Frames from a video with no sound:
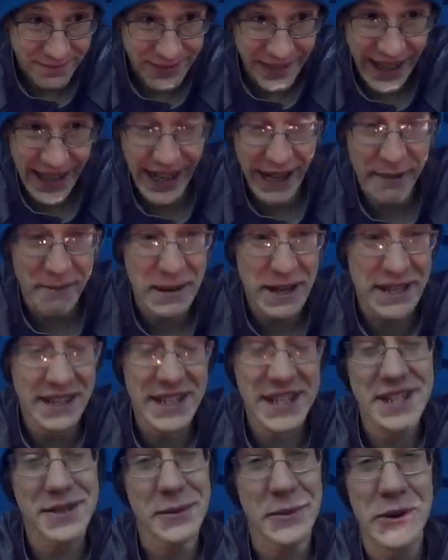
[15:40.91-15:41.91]
and I mean
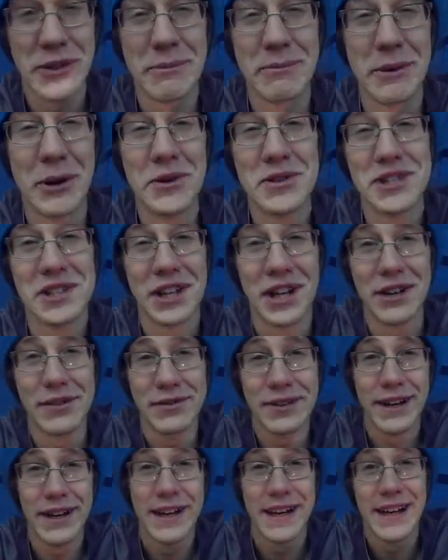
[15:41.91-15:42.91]
this with the most love,
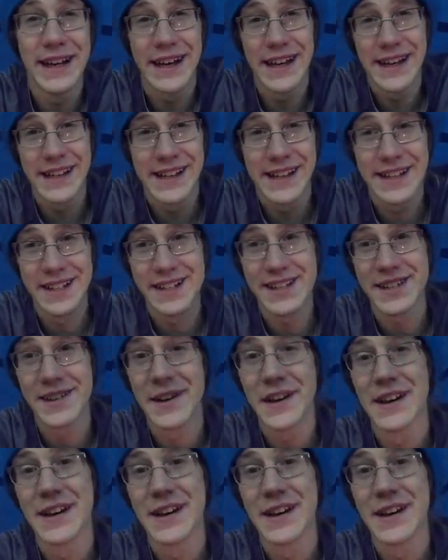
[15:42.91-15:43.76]
is